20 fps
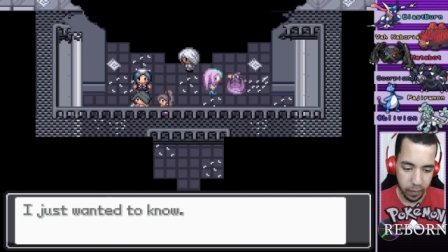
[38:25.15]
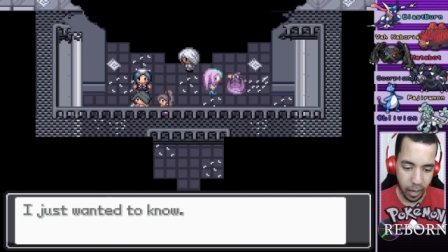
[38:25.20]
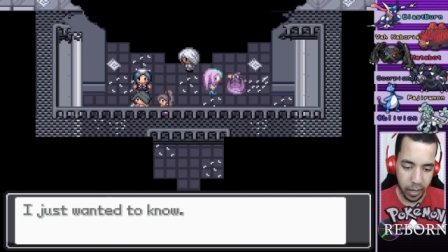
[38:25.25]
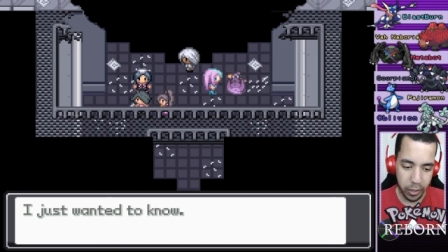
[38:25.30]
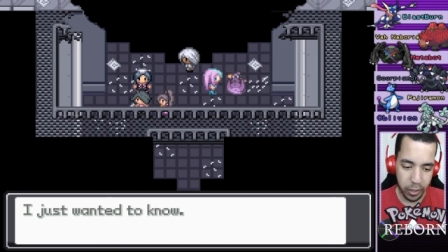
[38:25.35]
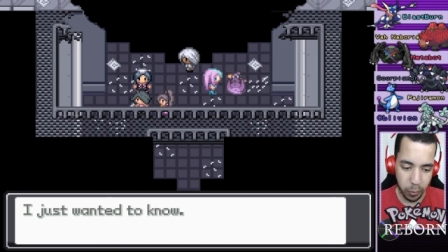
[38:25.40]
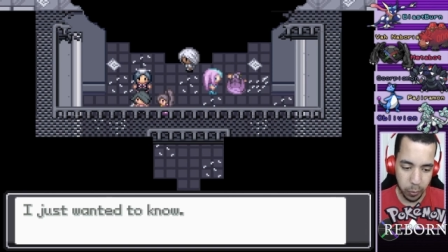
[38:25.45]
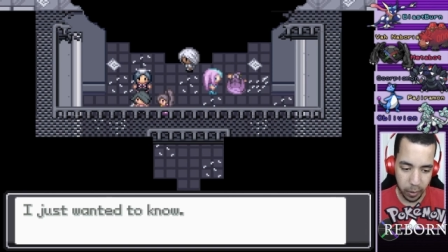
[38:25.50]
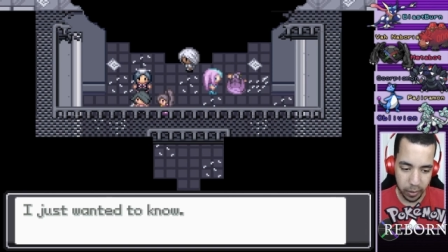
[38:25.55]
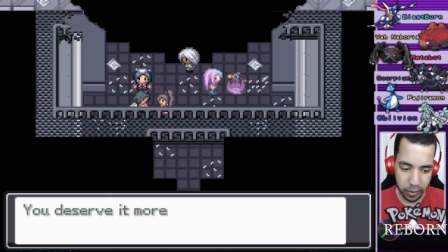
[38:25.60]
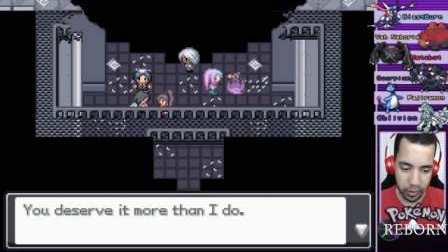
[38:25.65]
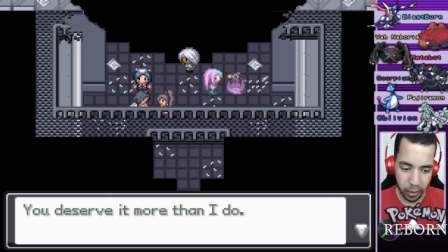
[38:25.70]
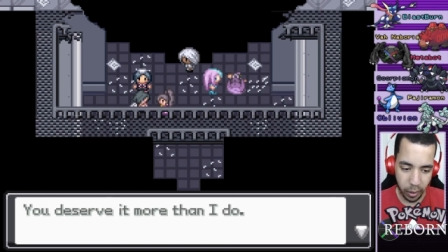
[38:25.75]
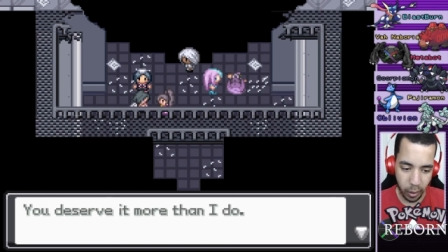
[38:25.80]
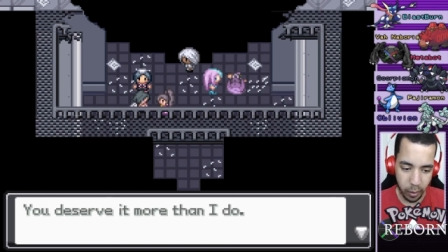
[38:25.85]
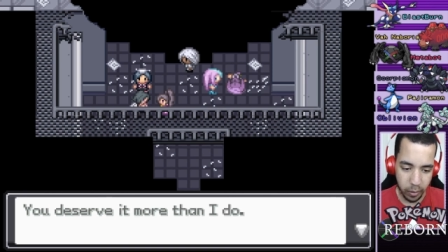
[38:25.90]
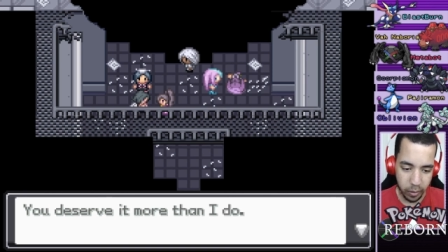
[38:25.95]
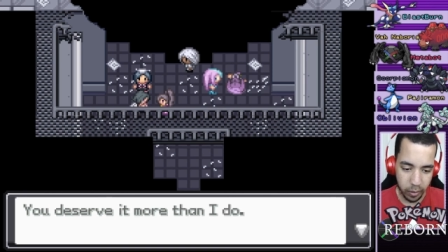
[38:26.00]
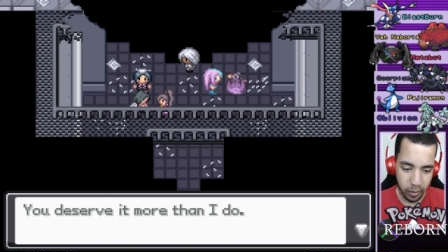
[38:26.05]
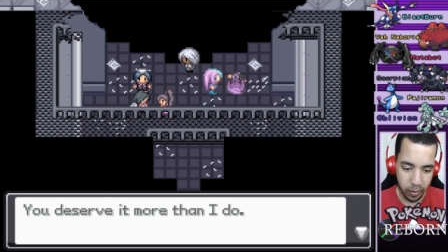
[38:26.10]
I just wanted to
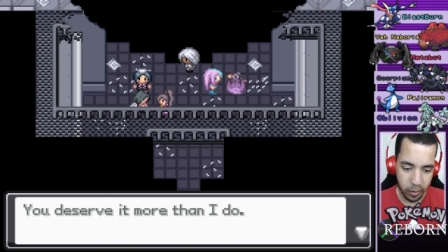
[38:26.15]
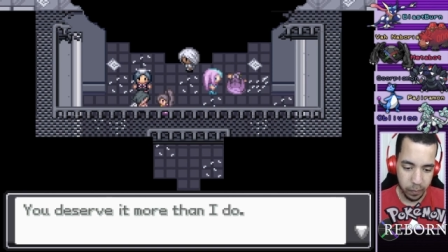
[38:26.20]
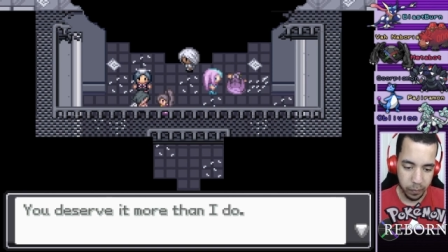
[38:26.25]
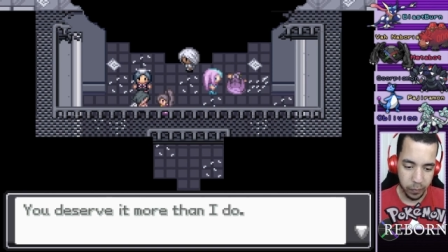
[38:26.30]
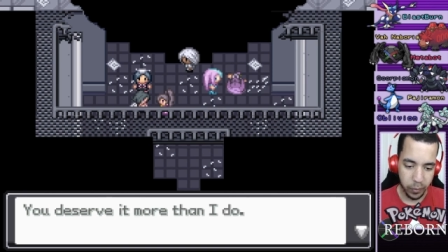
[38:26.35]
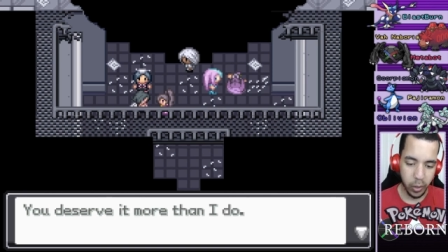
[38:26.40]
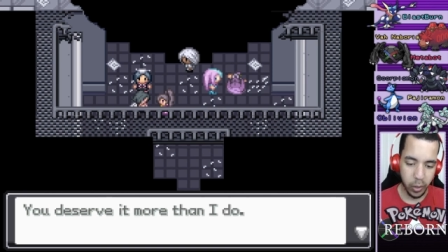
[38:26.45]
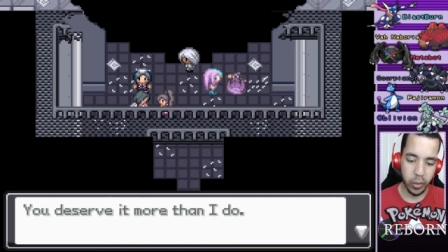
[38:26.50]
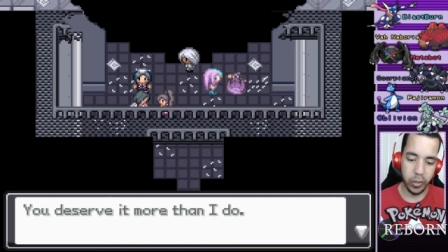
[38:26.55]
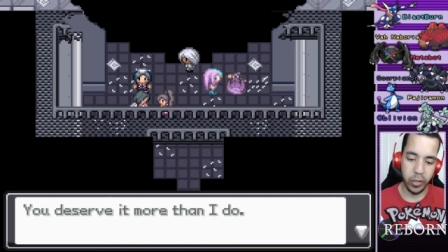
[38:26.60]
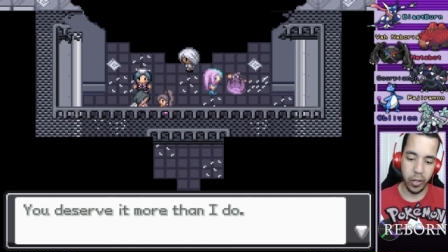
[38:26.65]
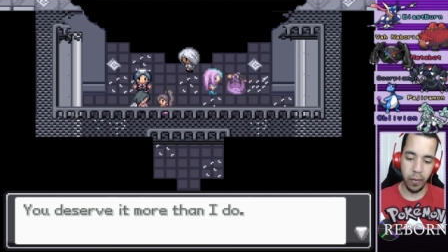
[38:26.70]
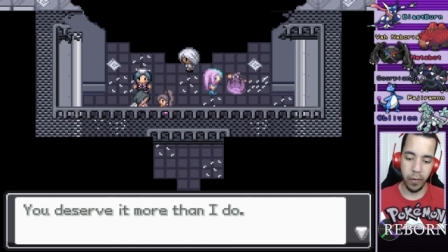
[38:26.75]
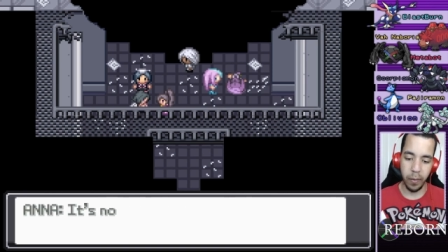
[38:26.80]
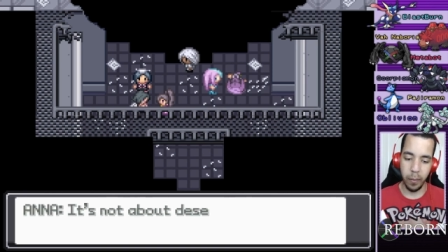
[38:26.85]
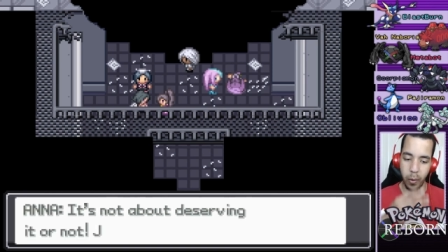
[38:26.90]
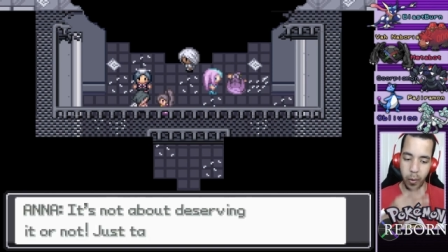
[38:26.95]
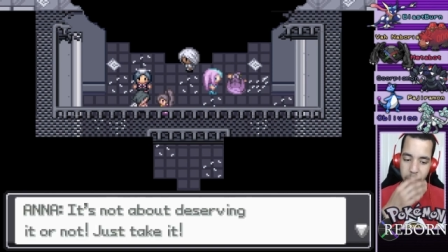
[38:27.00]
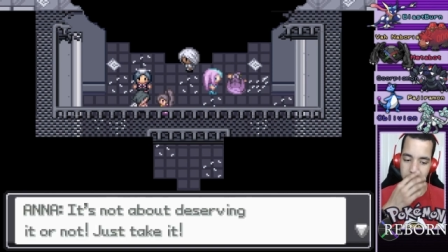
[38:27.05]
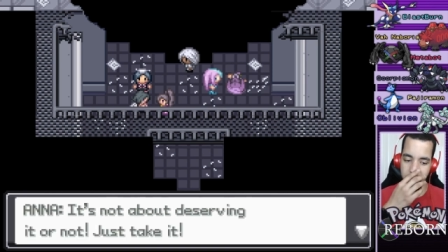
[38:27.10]
know. You deserve
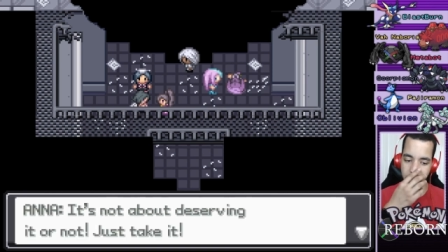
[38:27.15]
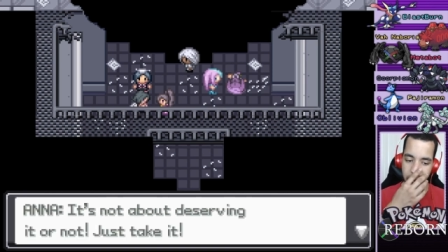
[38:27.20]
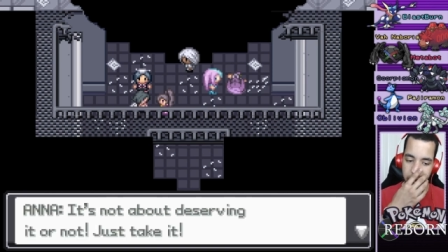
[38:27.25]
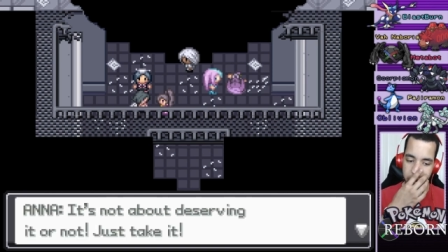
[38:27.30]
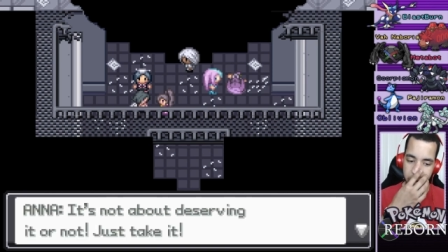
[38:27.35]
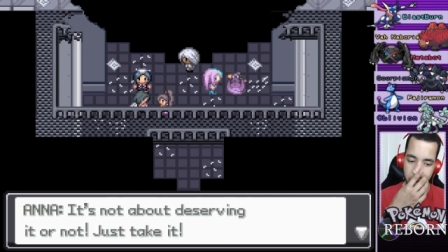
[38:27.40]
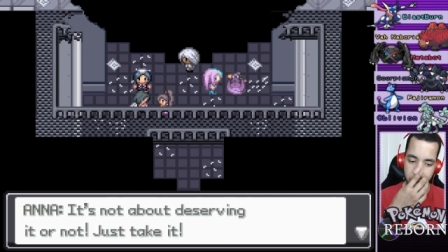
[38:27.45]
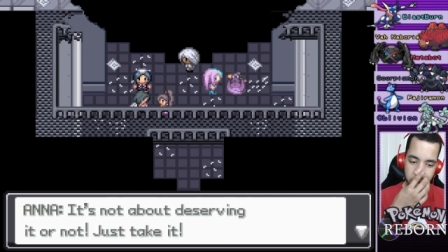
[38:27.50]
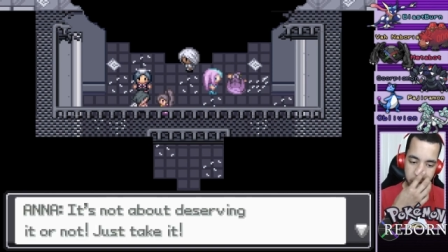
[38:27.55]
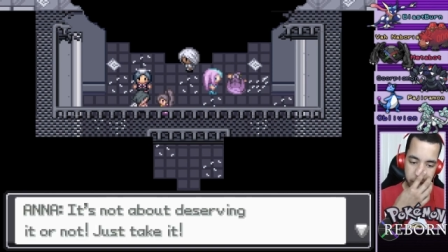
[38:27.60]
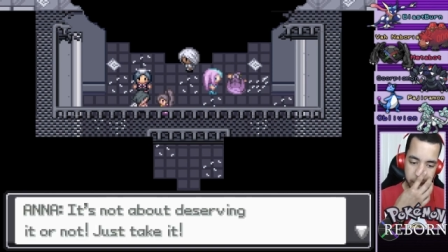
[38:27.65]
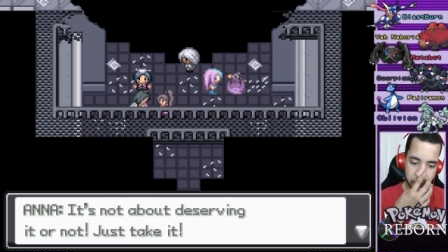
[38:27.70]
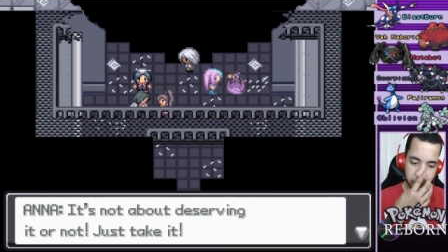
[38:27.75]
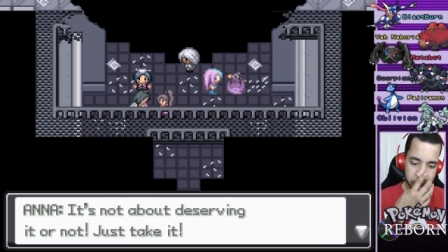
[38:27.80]
it more than I do.